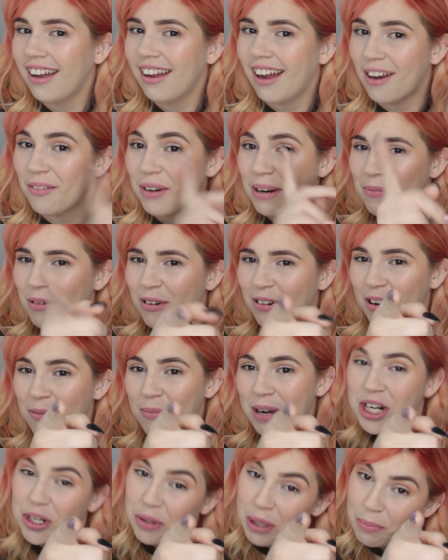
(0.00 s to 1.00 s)
I went and got
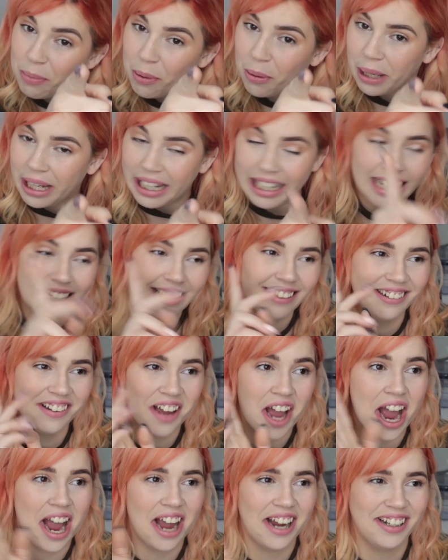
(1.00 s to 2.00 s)
my drip put in.
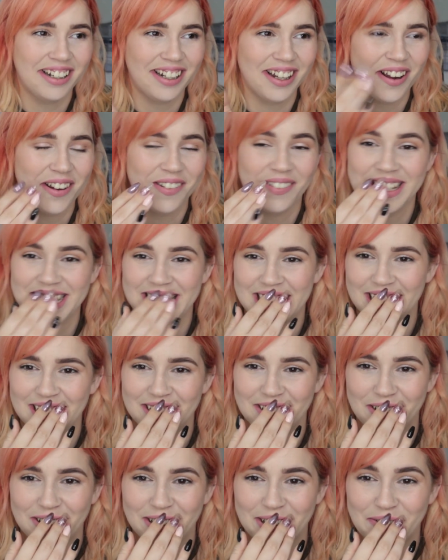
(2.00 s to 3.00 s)
I always get the
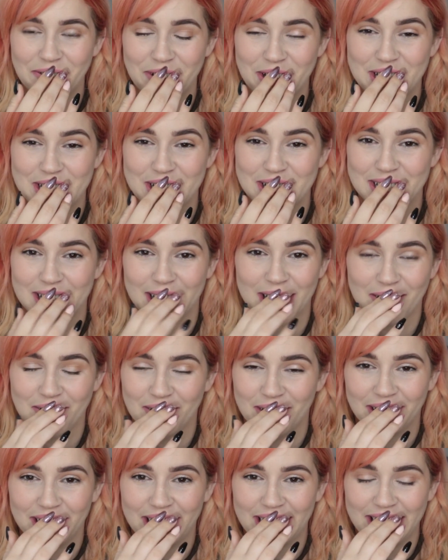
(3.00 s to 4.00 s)
two confused. I was like, I'm
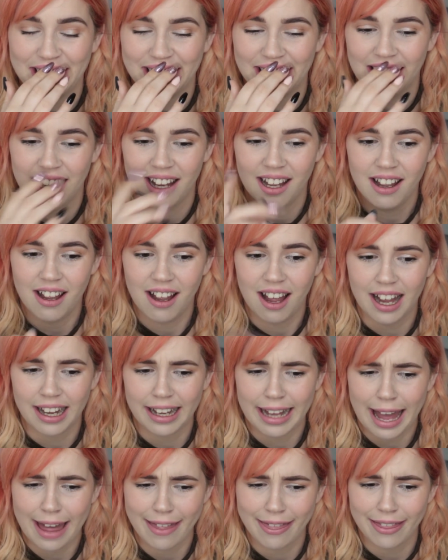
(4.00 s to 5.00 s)
not getting a
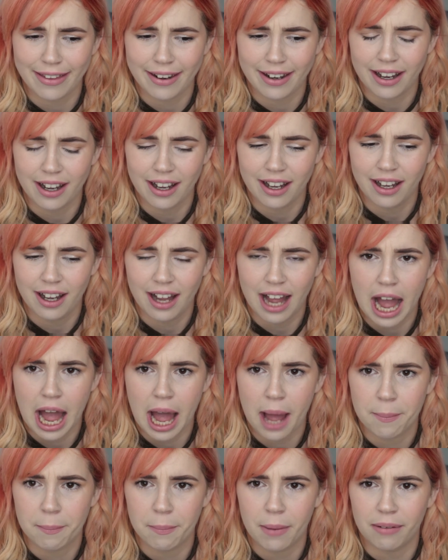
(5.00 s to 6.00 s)
catheter
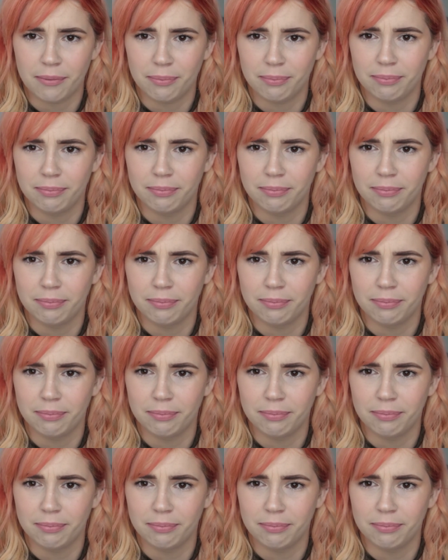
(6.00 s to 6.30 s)
up my...